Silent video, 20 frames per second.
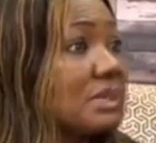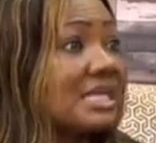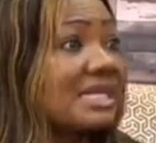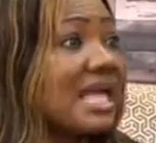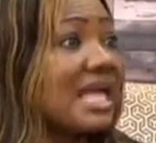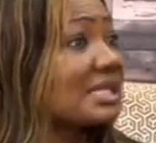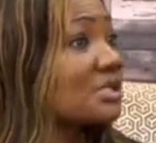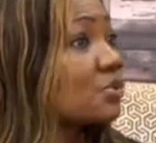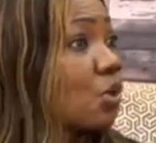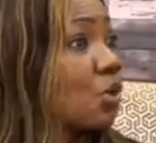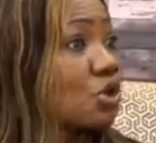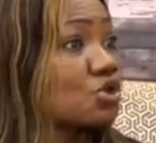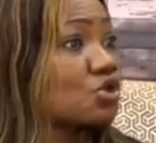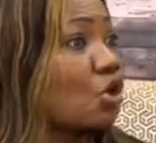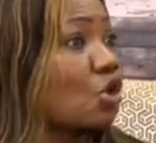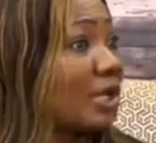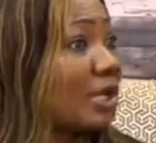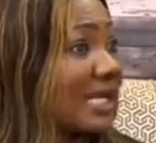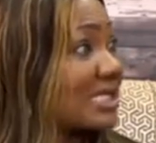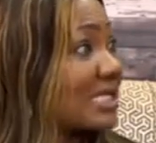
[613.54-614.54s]
that was
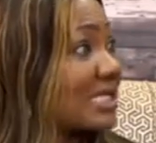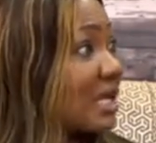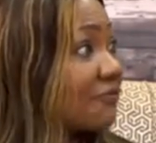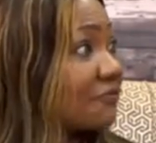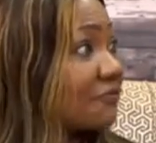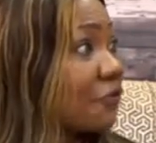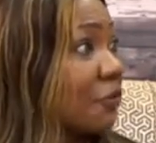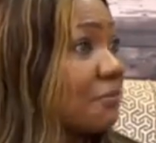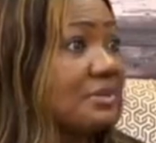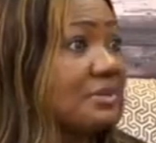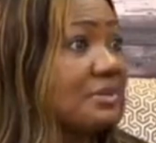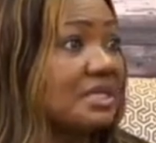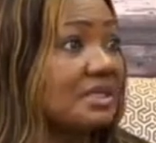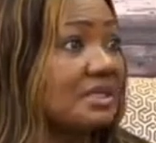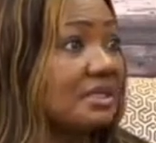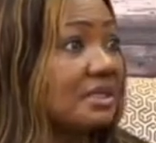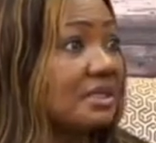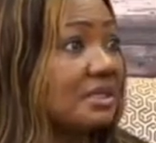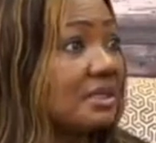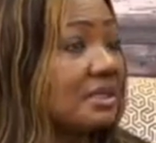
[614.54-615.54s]
collected from
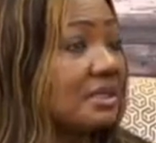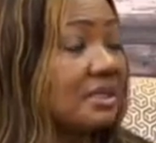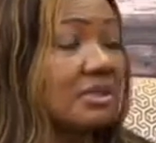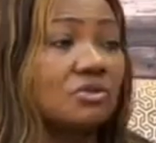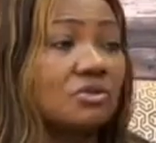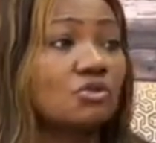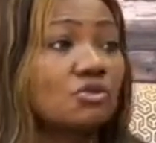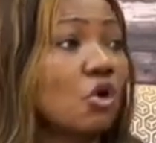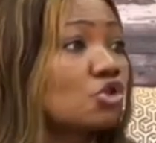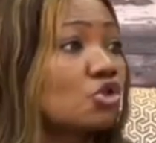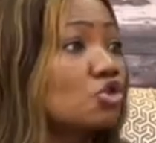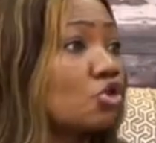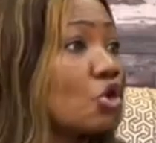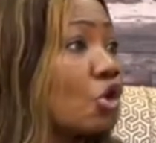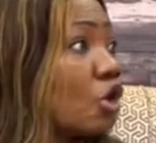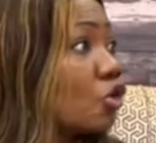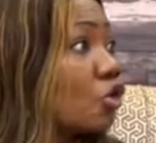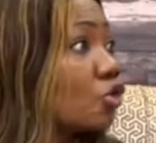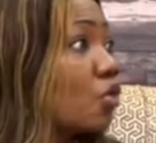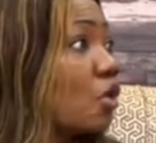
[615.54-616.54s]
me. Those
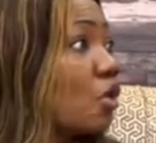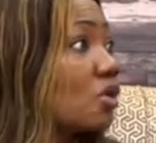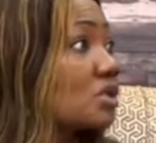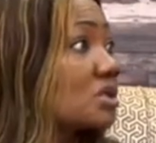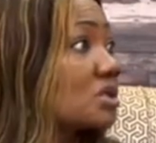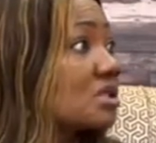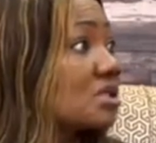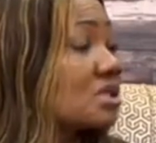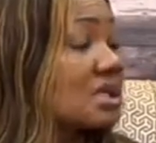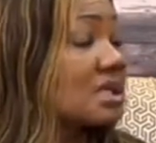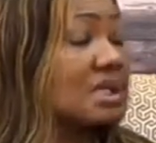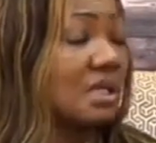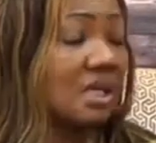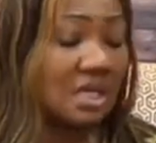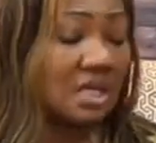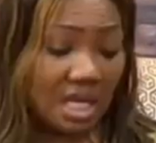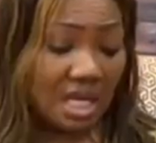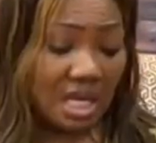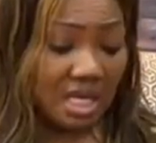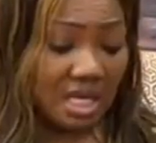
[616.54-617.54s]
cloth was
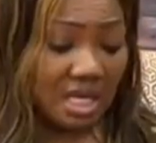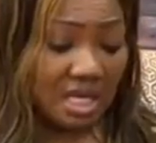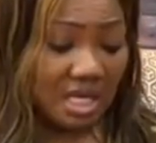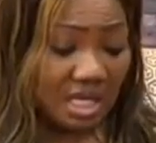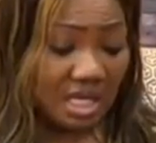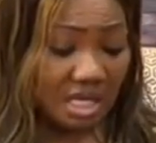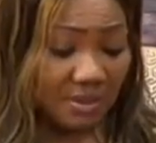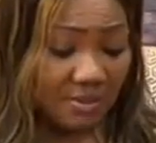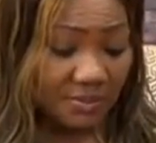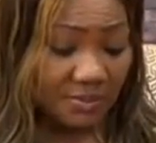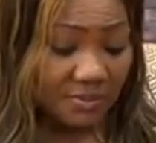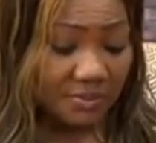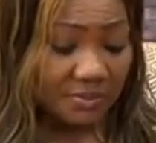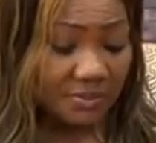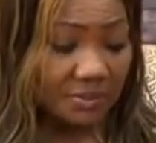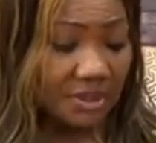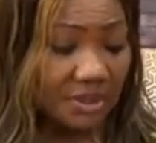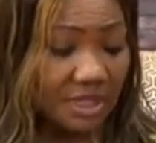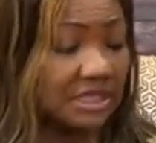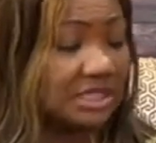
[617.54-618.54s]

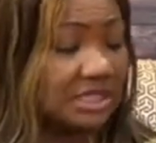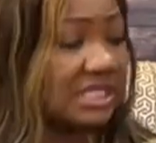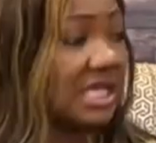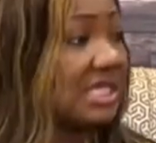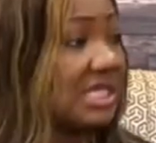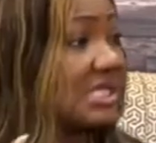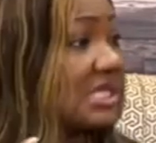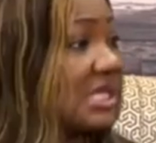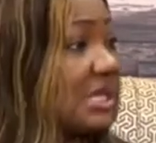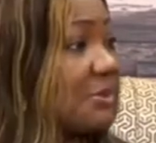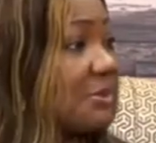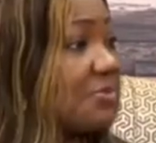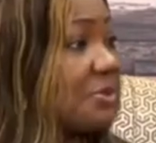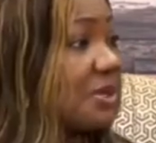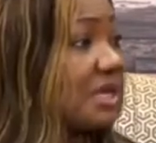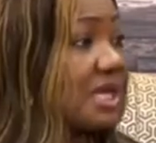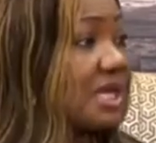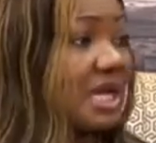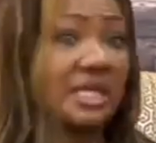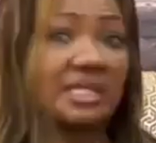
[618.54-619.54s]
GTP
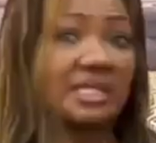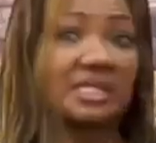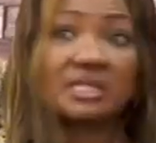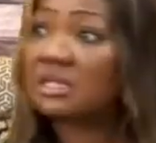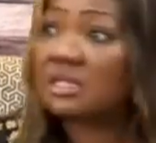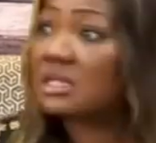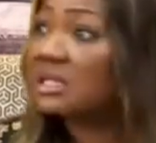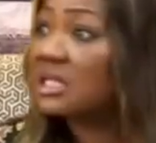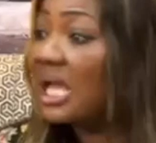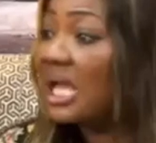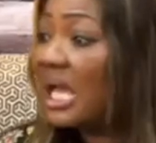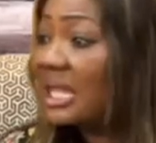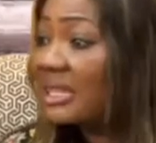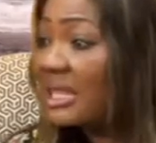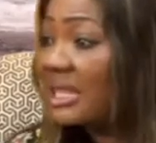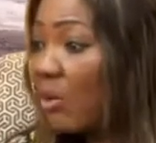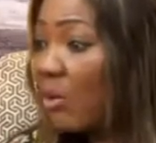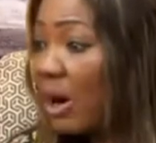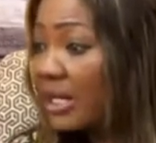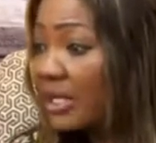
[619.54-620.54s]
and the
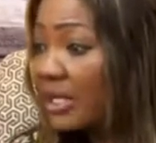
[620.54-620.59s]
other one.